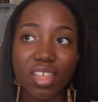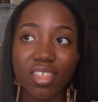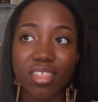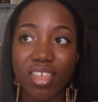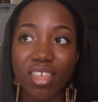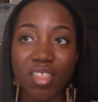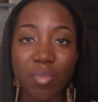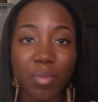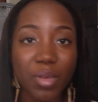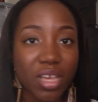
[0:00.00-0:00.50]

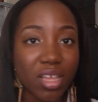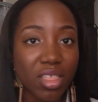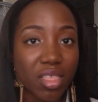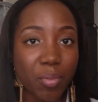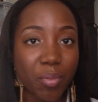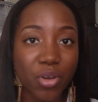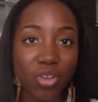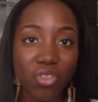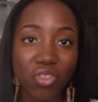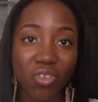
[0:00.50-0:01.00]
just because the
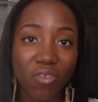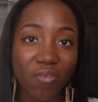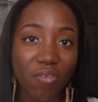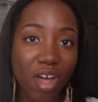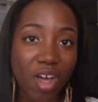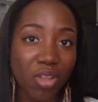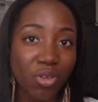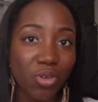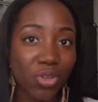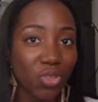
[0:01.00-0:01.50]
person you
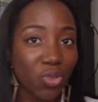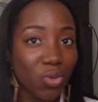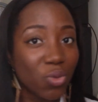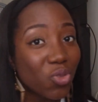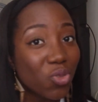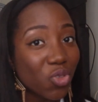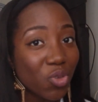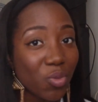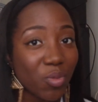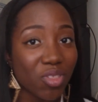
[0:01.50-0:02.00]
follow on
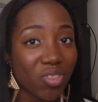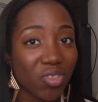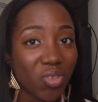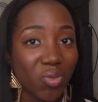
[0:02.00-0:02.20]
YouTube is